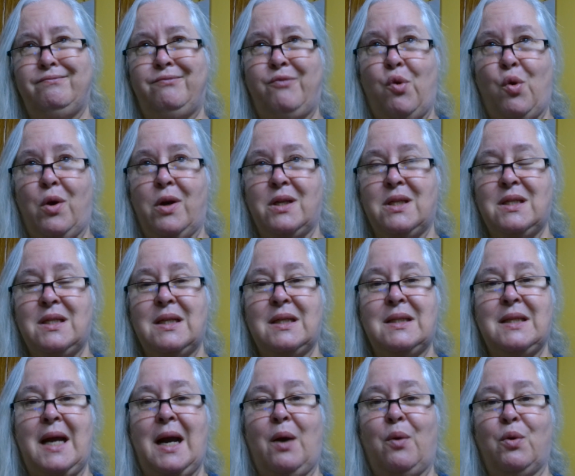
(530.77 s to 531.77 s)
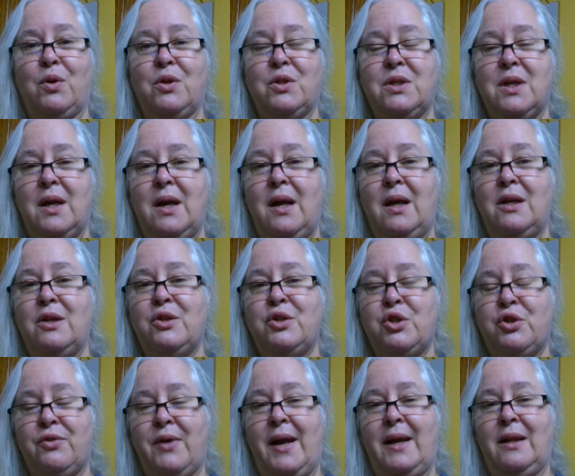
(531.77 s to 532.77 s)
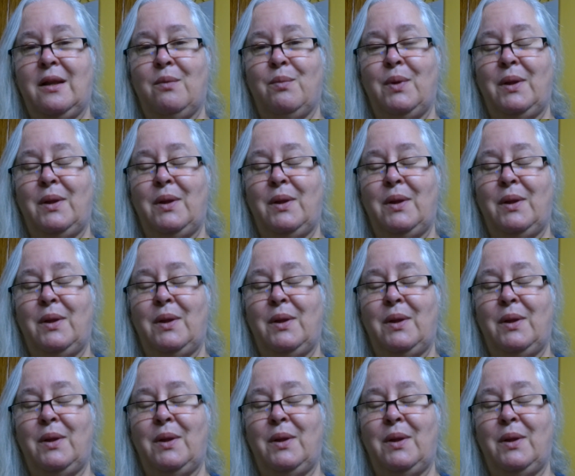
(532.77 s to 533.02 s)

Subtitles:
4 to 6 hours, strain them,